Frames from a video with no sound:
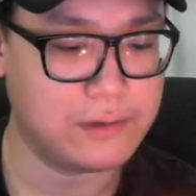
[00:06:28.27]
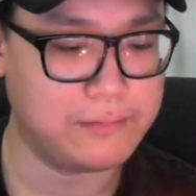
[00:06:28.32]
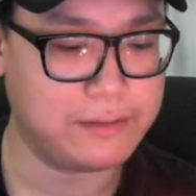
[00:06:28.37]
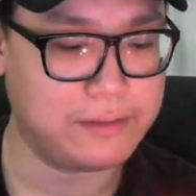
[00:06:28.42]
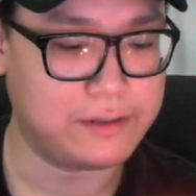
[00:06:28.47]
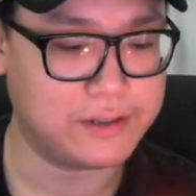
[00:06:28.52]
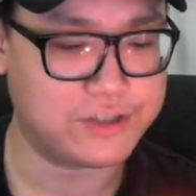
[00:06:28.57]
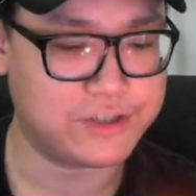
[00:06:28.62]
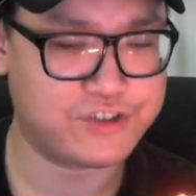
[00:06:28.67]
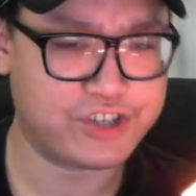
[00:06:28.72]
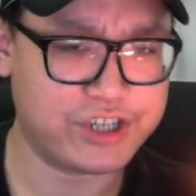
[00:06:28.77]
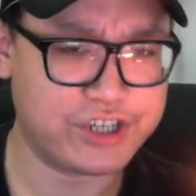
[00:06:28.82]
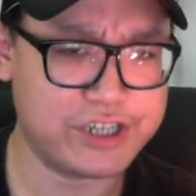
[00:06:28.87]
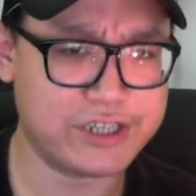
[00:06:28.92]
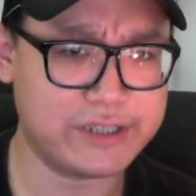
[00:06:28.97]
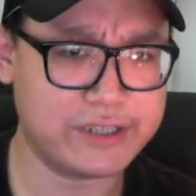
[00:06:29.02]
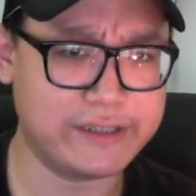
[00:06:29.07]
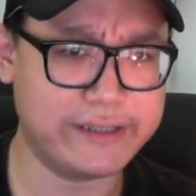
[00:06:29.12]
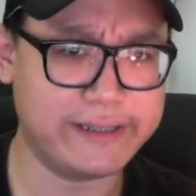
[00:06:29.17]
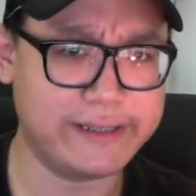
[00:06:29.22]
because
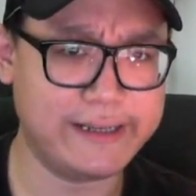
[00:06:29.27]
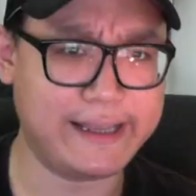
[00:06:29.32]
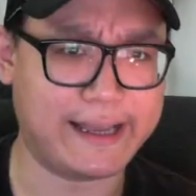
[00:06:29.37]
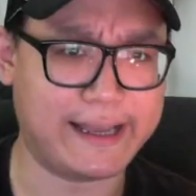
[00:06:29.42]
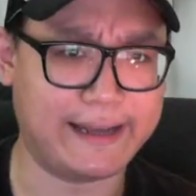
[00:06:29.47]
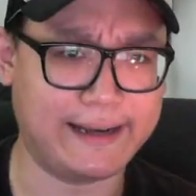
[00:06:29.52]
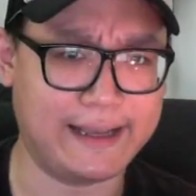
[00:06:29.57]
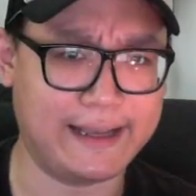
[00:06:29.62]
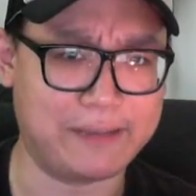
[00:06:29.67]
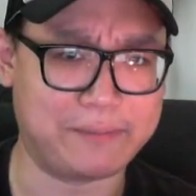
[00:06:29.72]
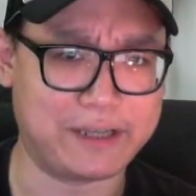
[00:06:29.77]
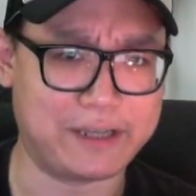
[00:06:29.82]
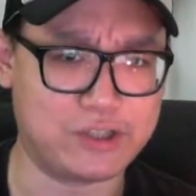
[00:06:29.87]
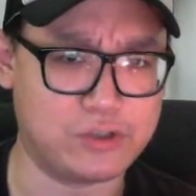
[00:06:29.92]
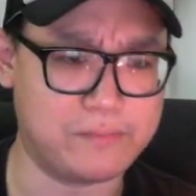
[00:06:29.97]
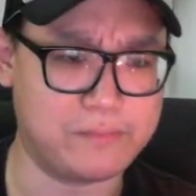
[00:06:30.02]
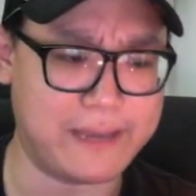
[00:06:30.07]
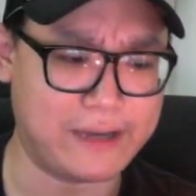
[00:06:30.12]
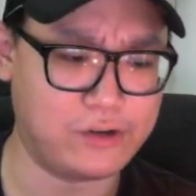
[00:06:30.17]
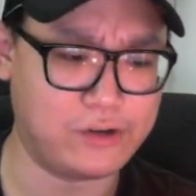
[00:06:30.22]
traditionally I like my
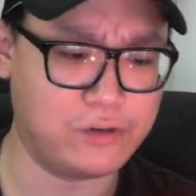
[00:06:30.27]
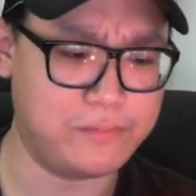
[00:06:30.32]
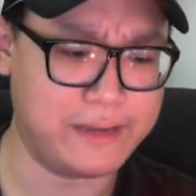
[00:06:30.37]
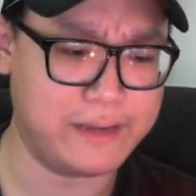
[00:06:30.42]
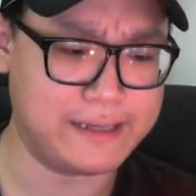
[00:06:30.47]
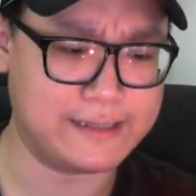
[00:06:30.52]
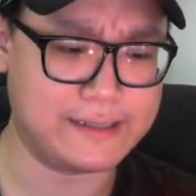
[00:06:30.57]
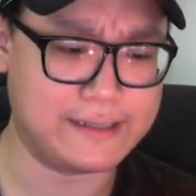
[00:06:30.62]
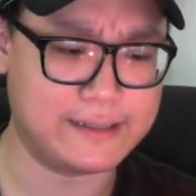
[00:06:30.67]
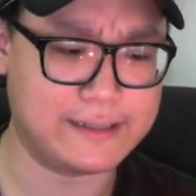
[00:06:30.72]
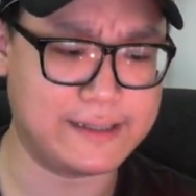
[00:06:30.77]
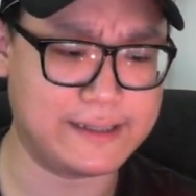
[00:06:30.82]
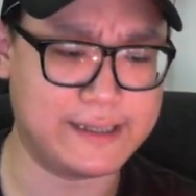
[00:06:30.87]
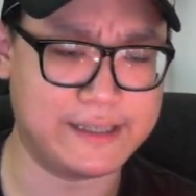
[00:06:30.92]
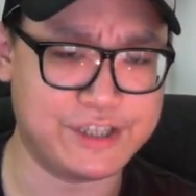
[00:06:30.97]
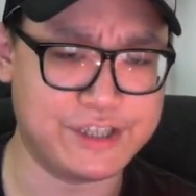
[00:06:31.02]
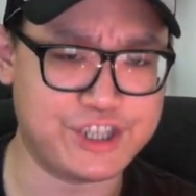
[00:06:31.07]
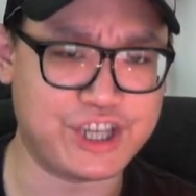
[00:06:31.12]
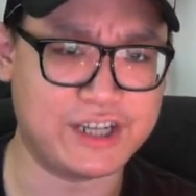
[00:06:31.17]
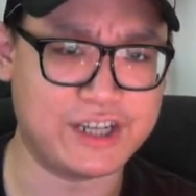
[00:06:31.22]
tobacco bases
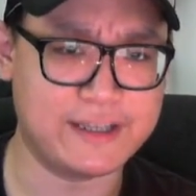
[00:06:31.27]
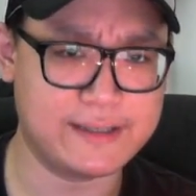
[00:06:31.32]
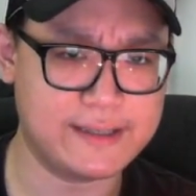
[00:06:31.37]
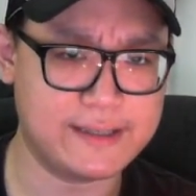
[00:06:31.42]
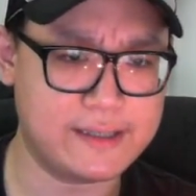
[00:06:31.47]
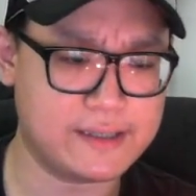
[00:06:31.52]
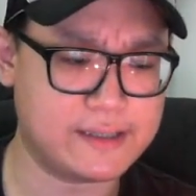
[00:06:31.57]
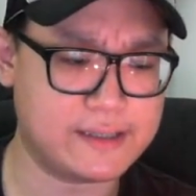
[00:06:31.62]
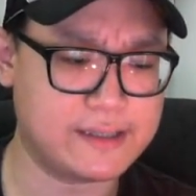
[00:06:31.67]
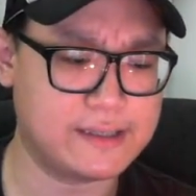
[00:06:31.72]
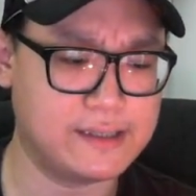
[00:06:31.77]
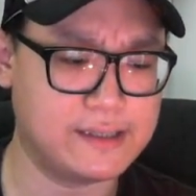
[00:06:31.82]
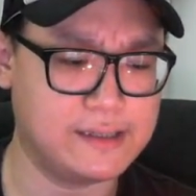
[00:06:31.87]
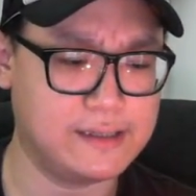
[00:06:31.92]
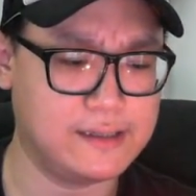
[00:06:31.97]
in Genesis.